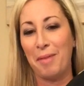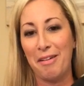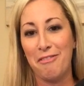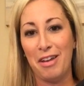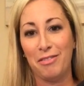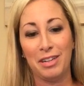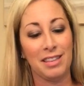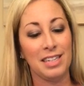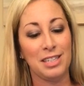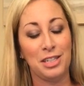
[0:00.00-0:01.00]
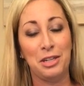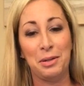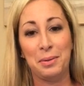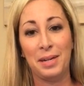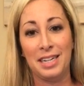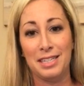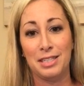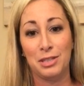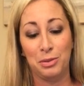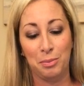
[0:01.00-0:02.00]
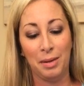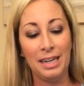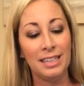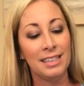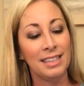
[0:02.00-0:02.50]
of my favorite things to do is Zumba.